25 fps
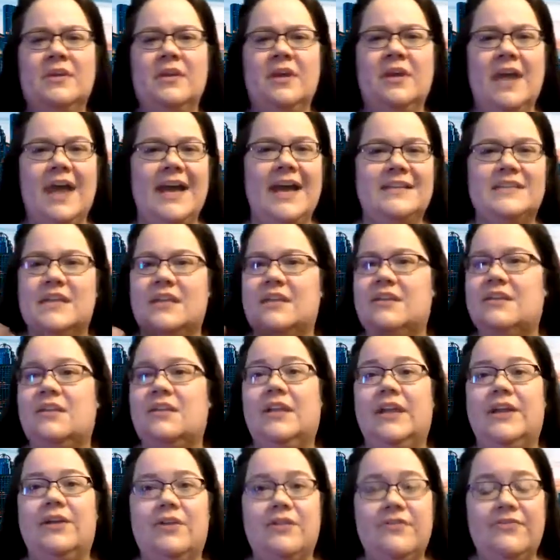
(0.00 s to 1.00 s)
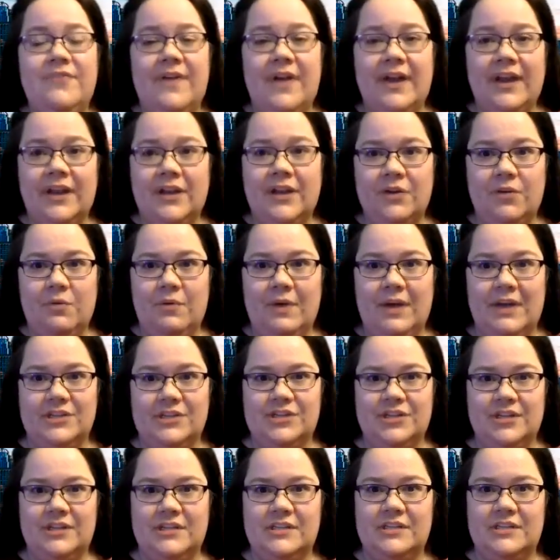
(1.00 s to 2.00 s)
asking clarifying
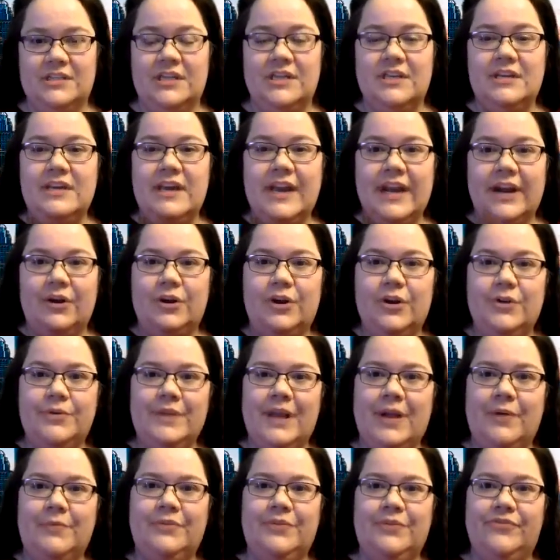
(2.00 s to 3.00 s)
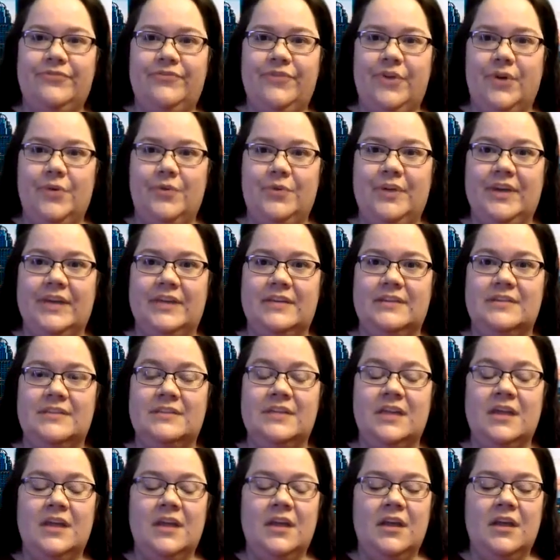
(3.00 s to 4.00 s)
questions to narrow down the
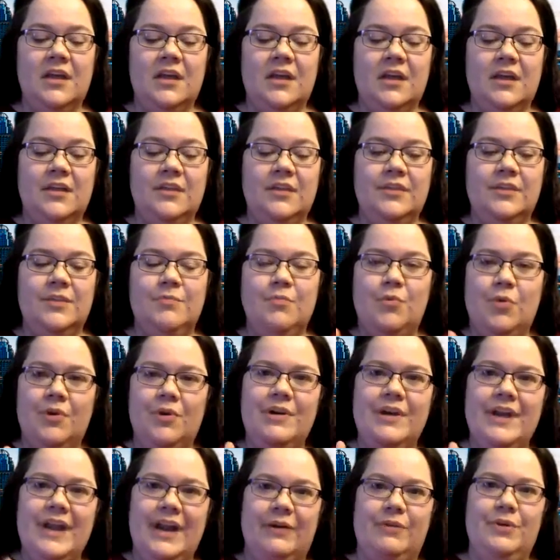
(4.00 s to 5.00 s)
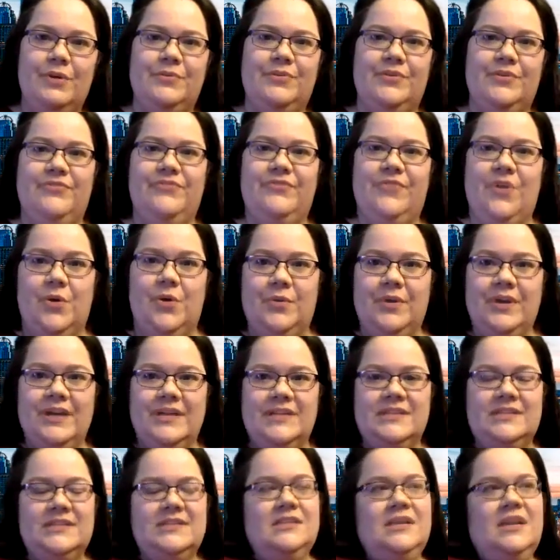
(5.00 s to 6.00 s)
focus. The more narrow the
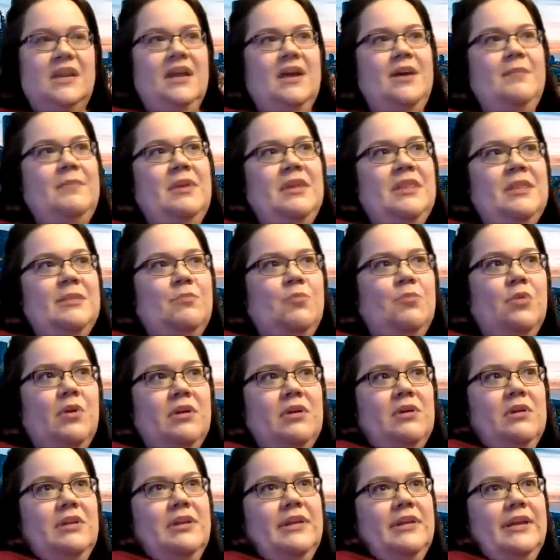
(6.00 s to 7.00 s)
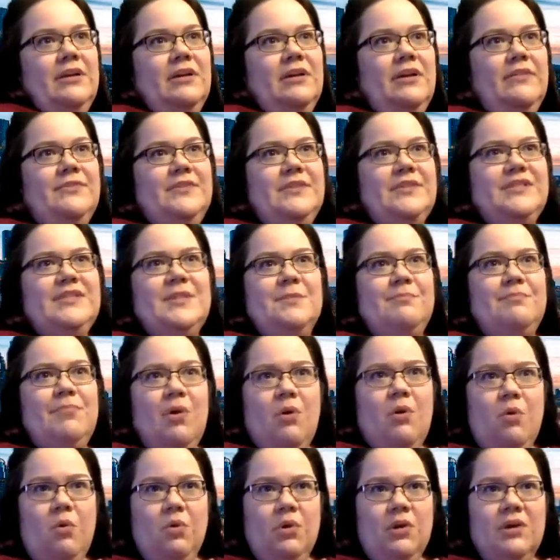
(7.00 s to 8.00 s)
focus, and the more clear of the
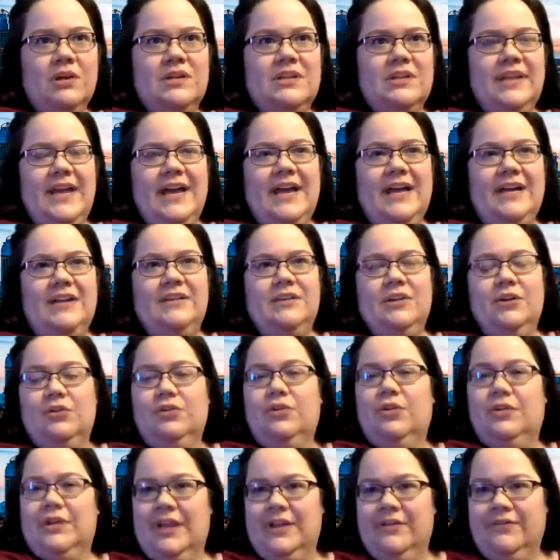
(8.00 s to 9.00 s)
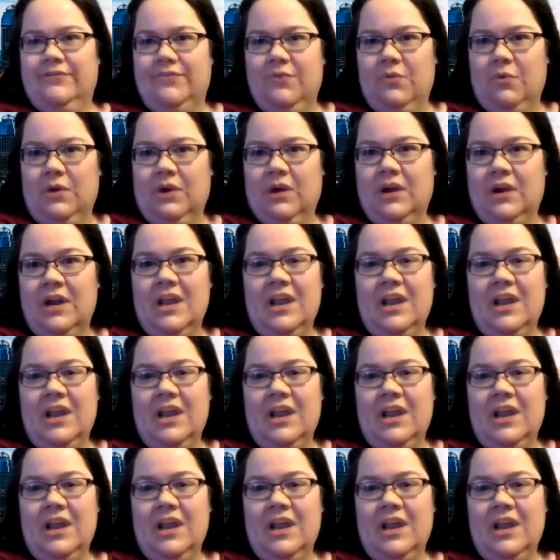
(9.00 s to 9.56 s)
support that you're looking for.